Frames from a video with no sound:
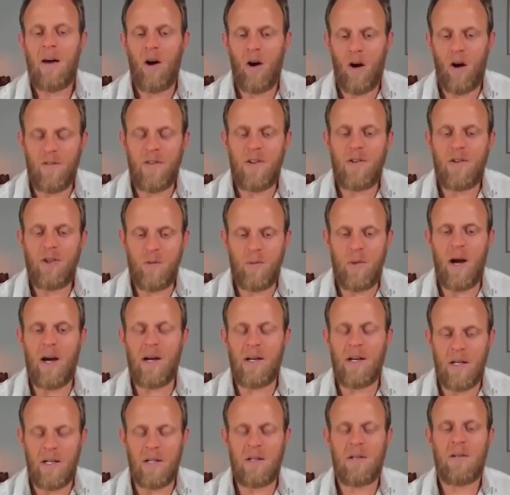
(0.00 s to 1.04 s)
of the new
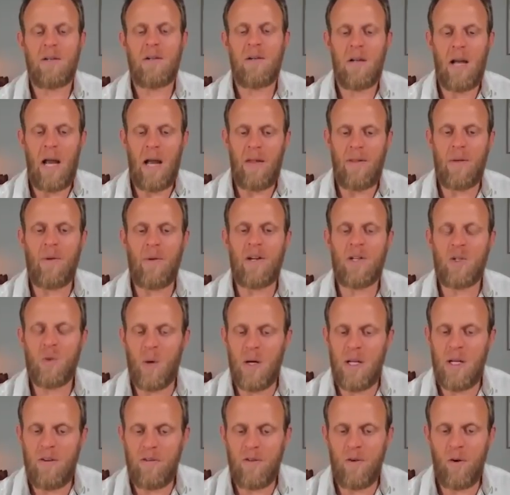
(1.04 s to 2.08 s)
market. And then by
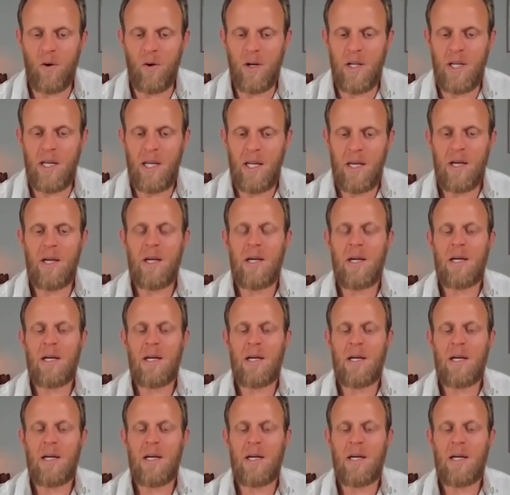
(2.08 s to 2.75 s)
2040,